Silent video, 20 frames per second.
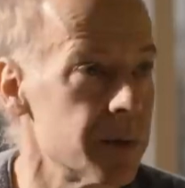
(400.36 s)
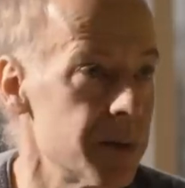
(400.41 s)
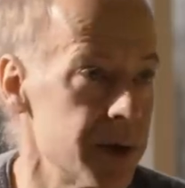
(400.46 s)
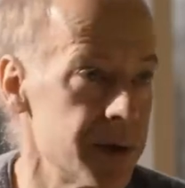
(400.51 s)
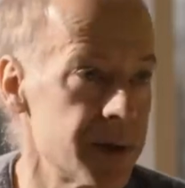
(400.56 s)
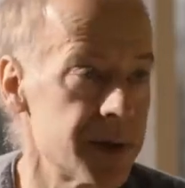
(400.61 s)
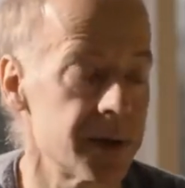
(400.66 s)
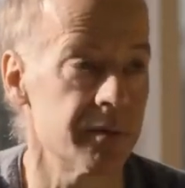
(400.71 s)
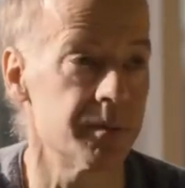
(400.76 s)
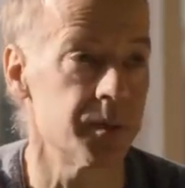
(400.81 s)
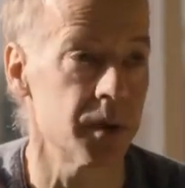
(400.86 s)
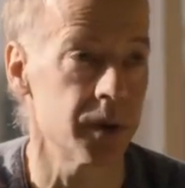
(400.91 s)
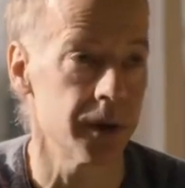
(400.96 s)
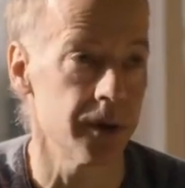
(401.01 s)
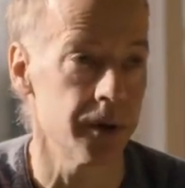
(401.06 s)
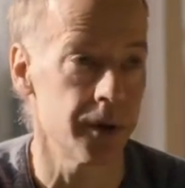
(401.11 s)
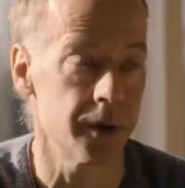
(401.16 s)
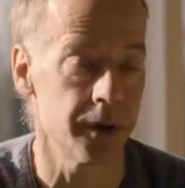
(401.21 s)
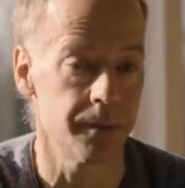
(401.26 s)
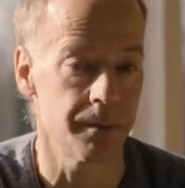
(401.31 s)
on the basis of
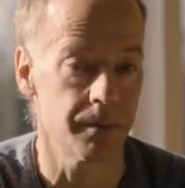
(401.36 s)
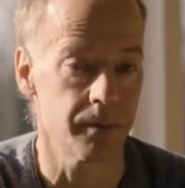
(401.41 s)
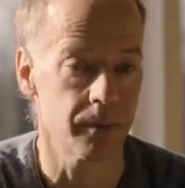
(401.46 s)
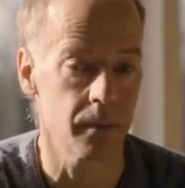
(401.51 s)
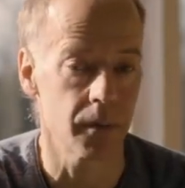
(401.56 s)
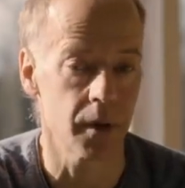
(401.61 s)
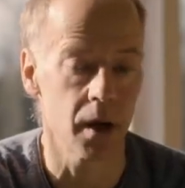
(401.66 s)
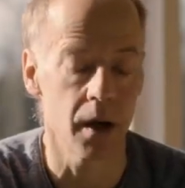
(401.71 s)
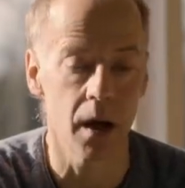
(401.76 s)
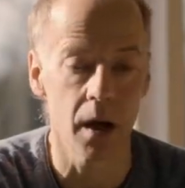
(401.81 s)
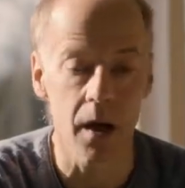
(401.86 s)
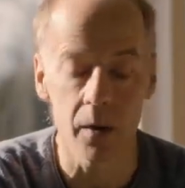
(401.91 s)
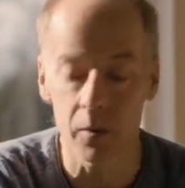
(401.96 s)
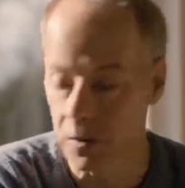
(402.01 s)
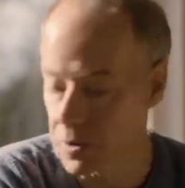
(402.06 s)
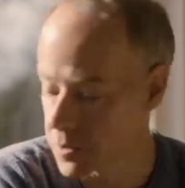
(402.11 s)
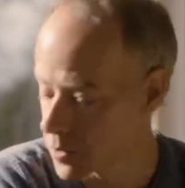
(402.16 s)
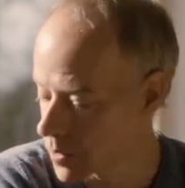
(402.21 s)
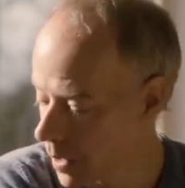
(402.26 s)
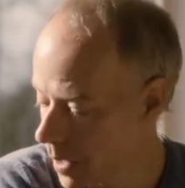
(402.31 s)
polarity. And I
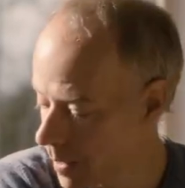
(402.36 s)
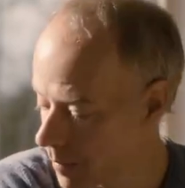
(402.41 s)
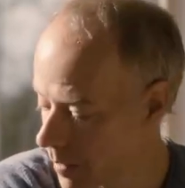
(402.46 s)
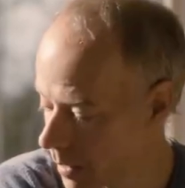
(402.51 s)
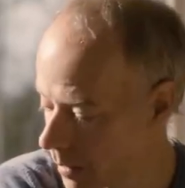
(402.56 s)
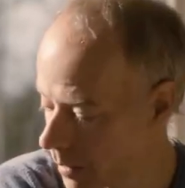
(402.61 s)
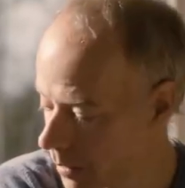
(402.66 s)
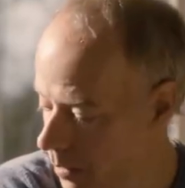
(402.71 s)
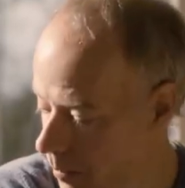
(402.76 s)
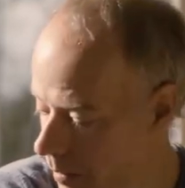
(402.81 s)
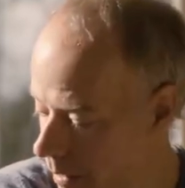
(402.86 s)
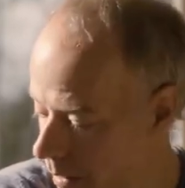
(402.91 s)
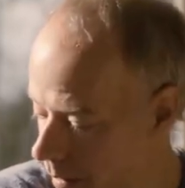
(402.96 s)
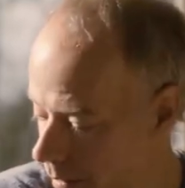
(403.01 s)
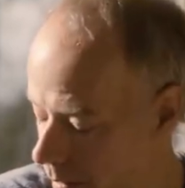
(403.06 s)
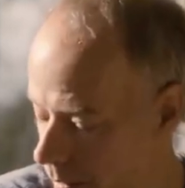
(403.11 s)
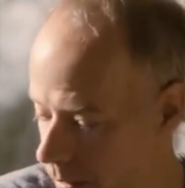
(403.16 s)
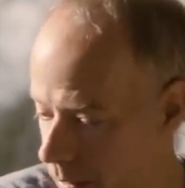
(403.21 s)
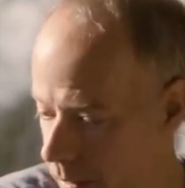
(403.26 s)
will describe that a little bit